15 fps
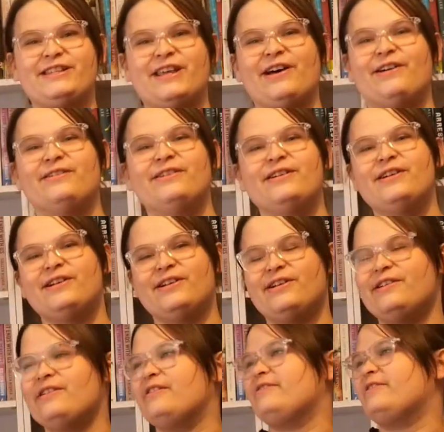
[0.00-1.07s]
So
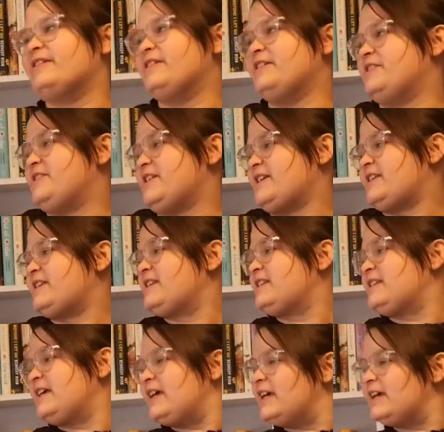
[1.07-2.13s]
I'm gonna
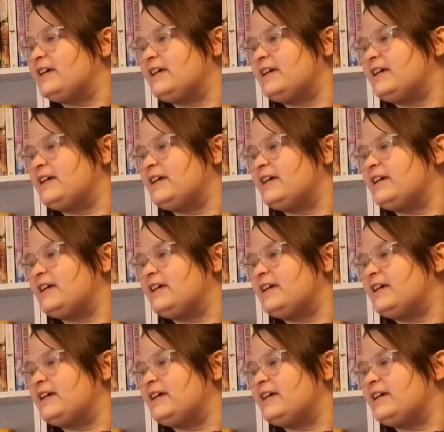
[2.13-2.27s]
just,